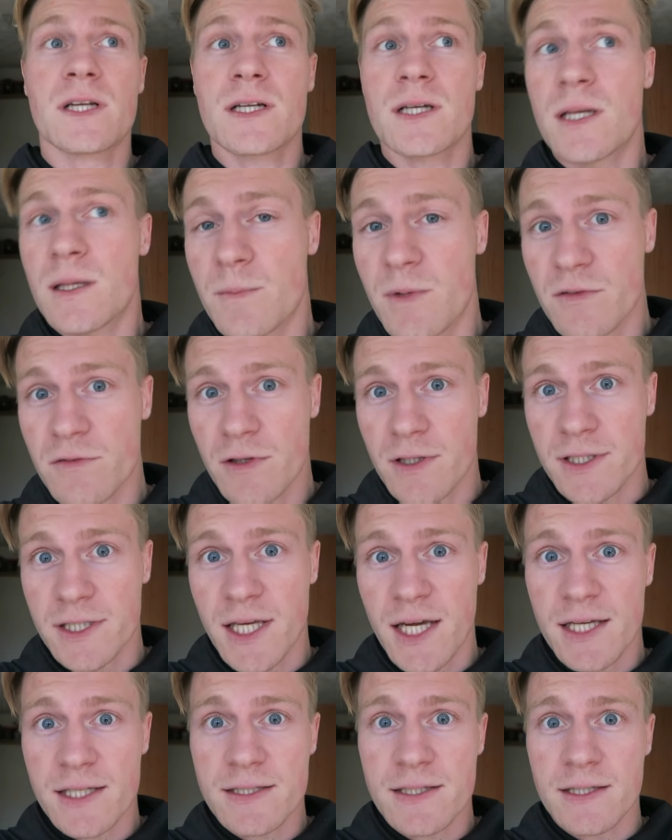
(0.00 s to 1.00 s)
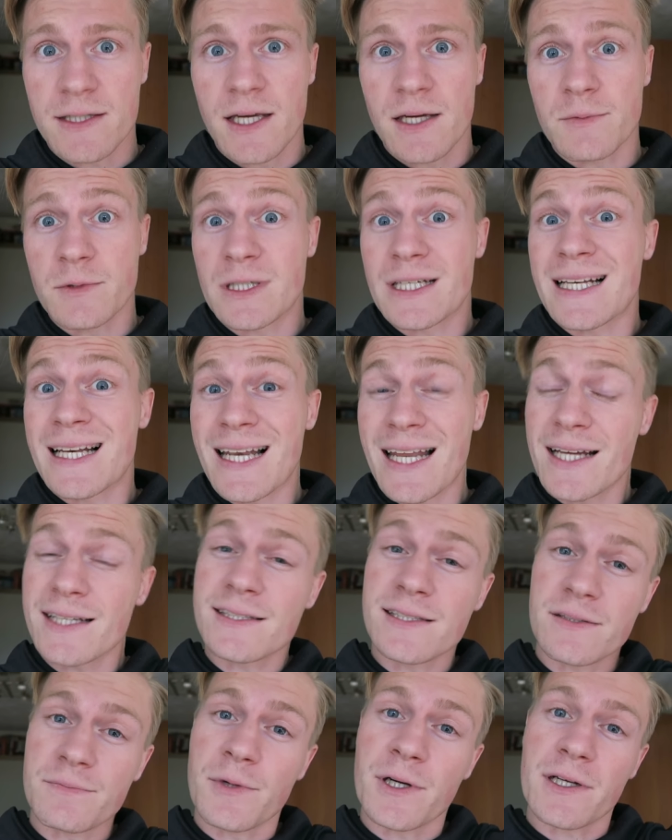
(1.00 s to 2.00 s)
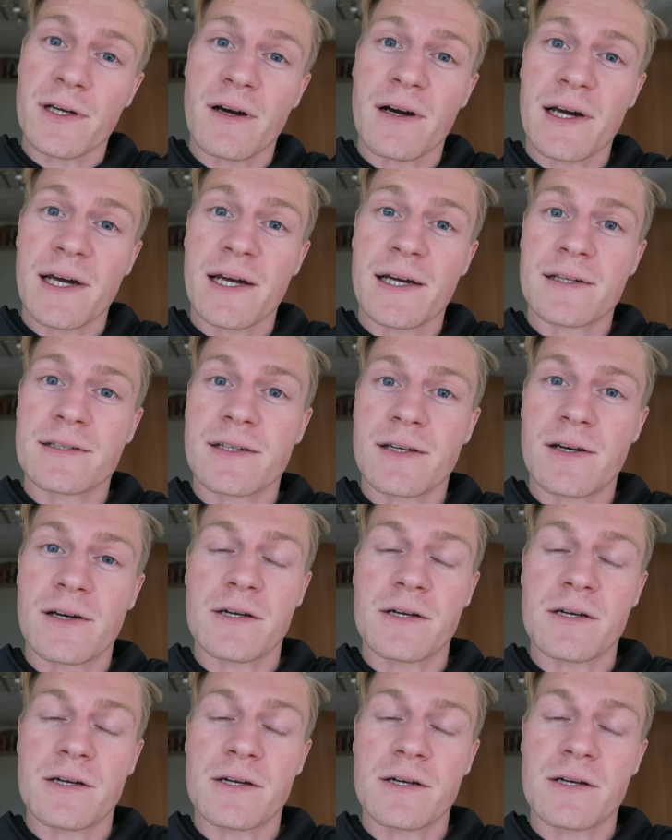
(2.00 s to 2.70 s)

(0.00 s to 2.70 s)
Luckily my friend Katie came and collected my kayak